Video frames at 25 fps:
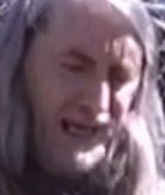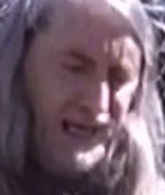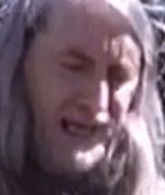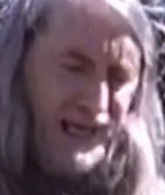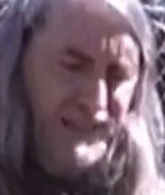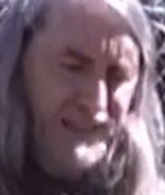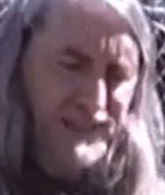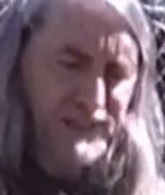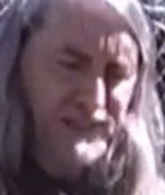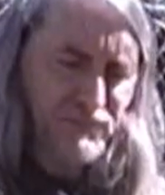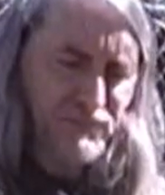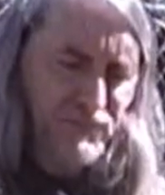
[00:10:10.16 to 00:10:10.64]

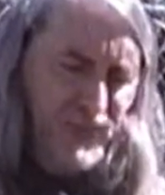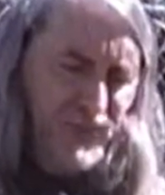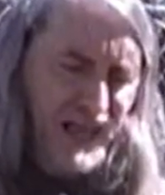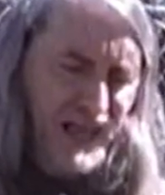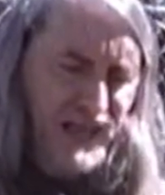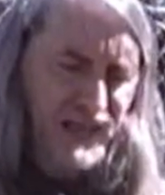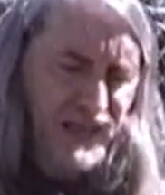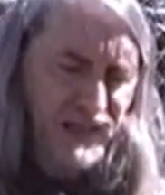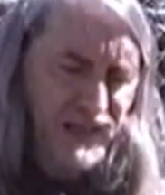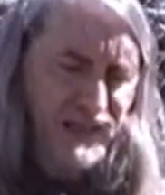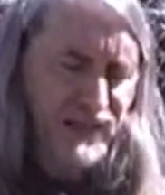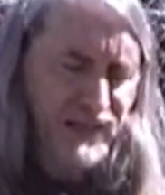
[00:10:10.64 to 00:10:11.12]
it's
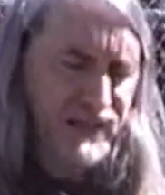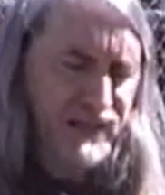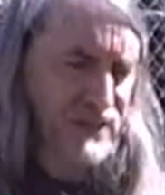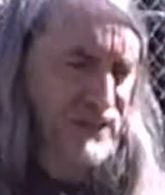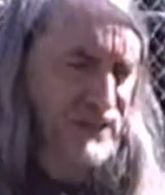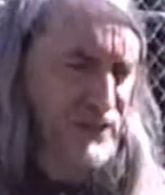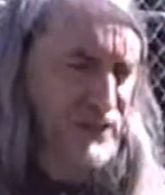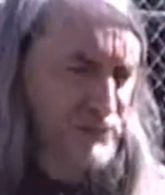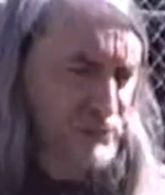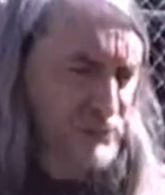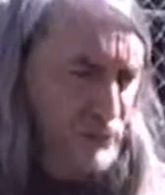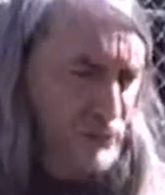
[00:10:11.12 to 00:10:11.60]
meant to
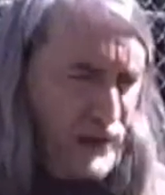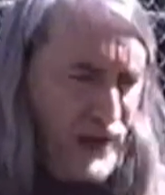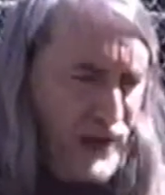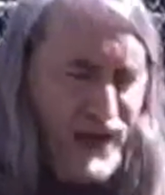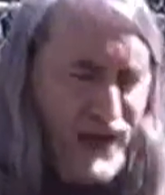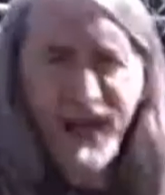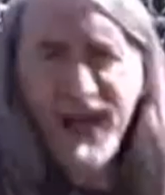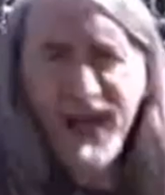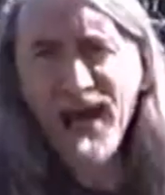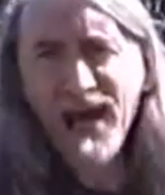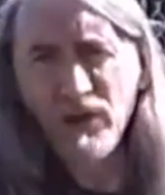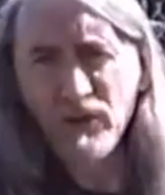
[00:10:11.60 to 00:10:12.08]

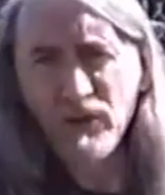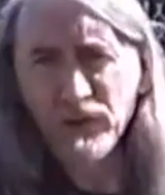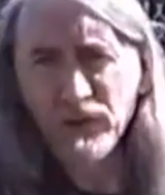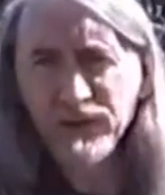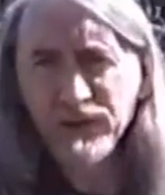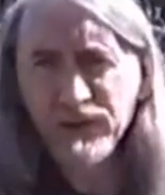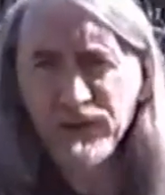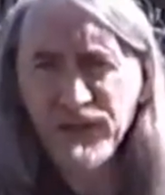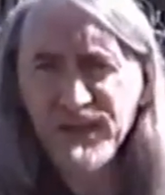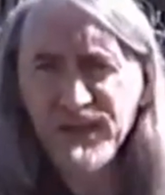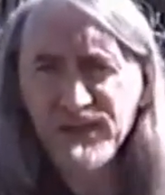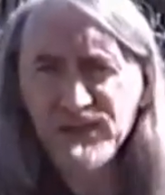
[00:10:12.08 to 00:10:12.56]
spread out
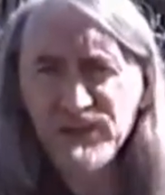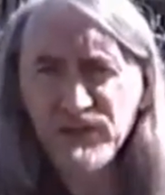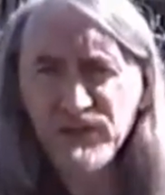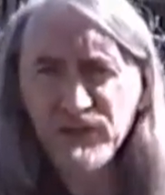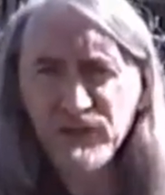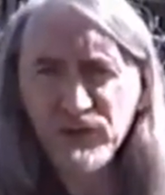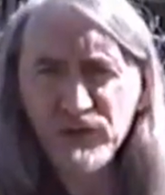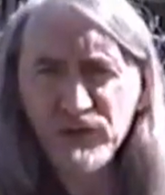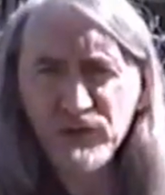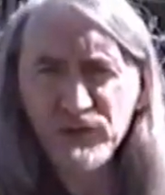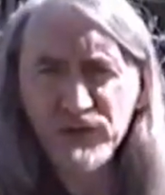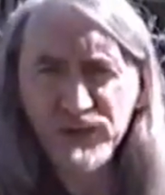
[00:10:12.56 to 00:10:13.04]
as you
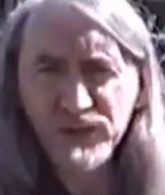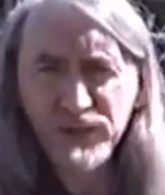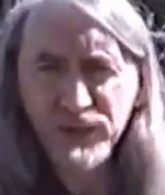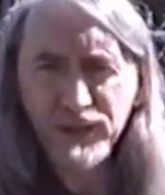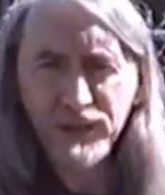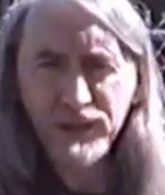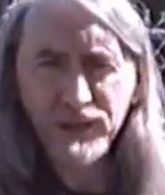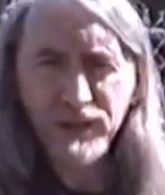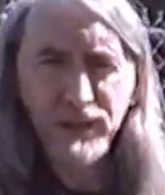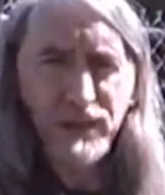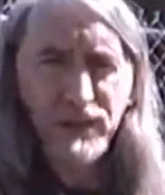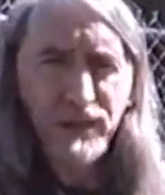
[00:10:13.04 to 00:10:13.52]
use it,